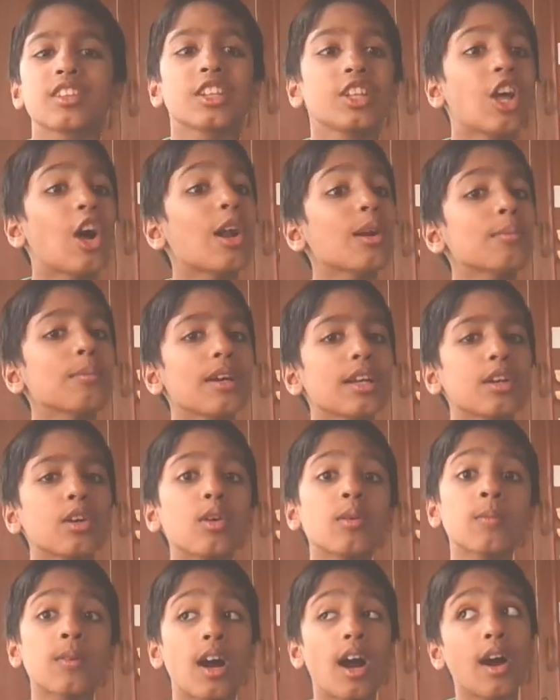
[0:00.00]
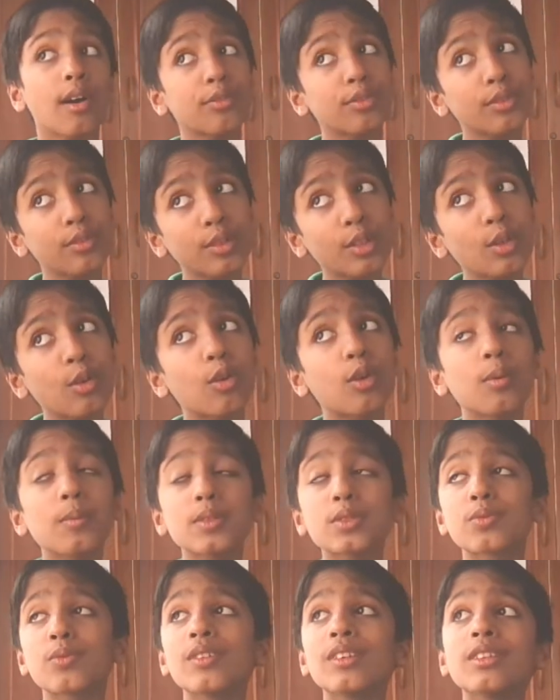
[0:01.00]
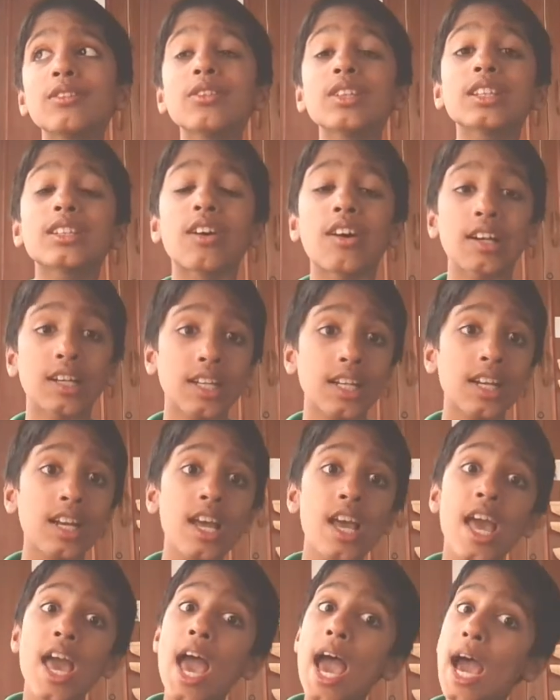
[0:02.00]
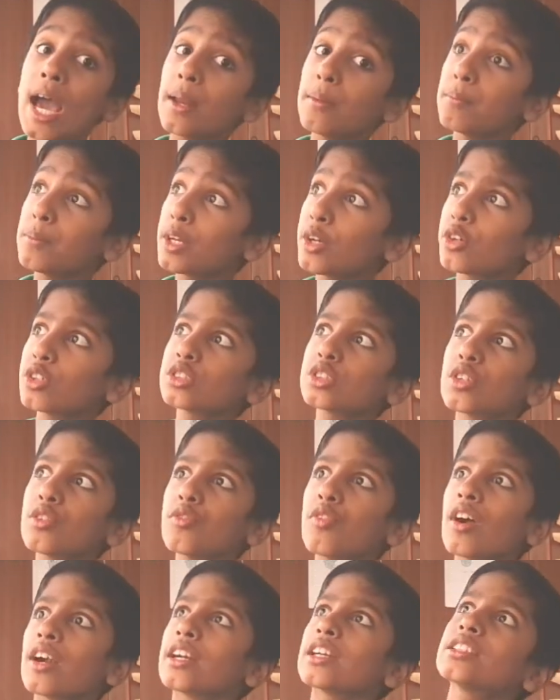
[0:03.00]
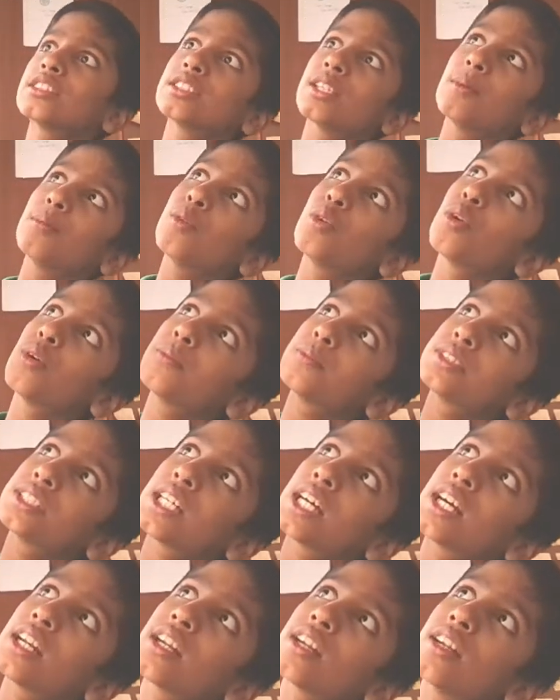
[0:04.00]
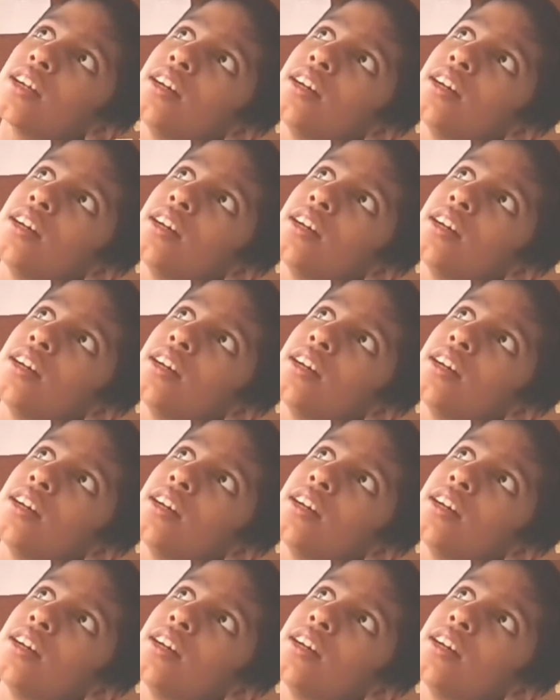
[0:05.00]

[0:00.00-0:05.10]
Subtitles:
Not my home, half of the home is filled with water, and because of water, some homes are